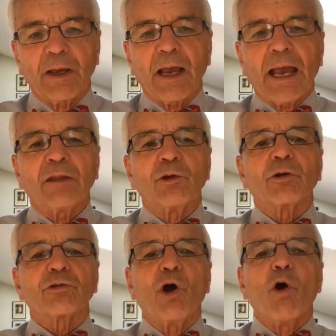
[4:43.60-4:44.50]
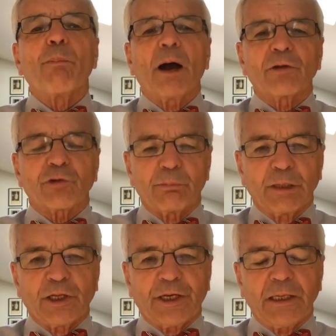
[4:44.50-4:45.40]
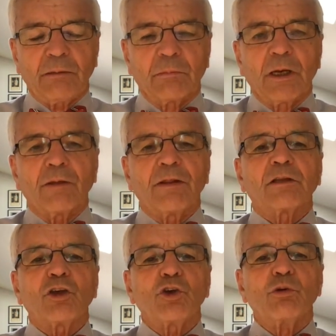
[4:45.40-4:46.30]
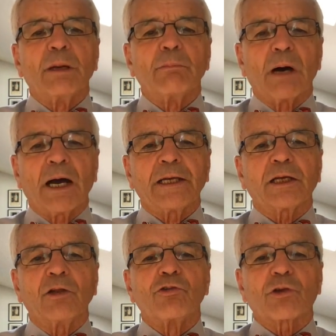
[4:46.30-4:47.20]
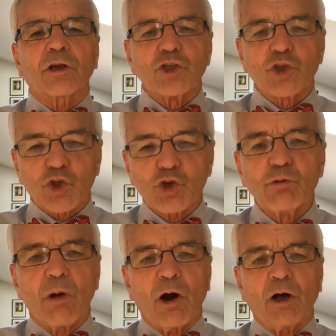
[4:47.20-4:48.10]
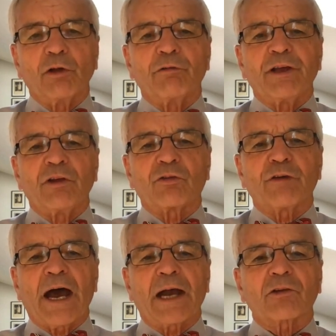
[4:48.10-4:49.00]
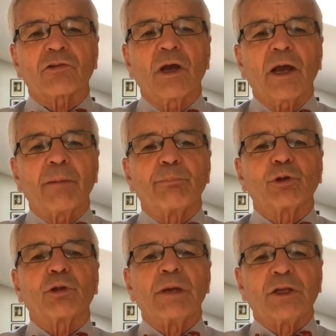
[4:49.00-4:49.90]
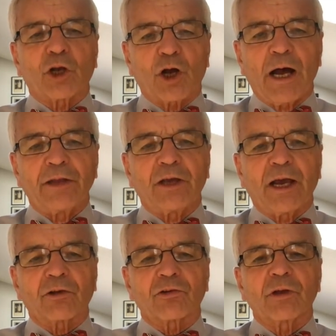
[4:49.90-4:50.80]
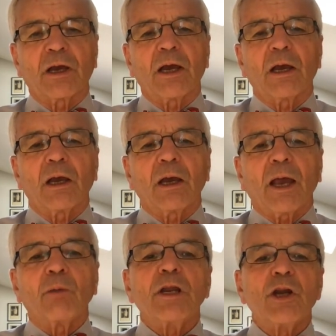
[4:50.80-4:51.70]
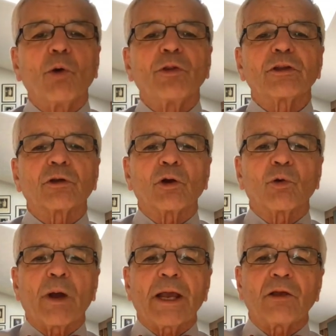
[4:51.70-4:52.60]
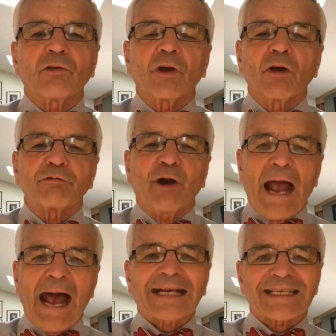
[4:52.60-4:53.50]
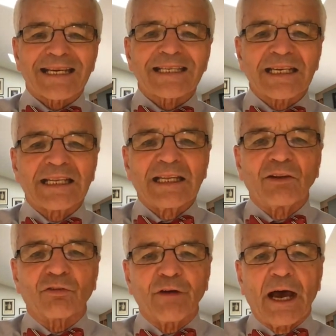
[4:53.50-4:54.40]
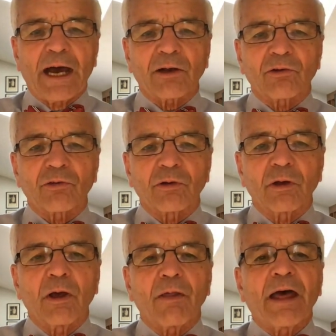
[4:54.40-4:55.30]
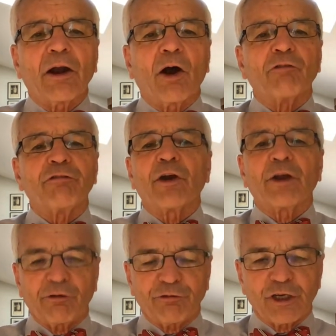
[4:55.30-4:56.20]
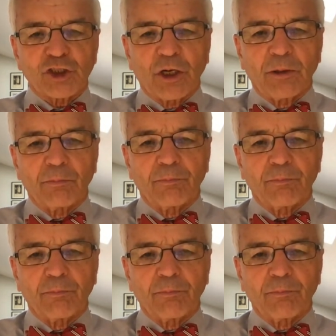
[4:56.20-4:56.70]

And there is no possibility that the human mind can consume all of these facts and put them into context. And we know that there are ways for accessing these facts that are very efficient,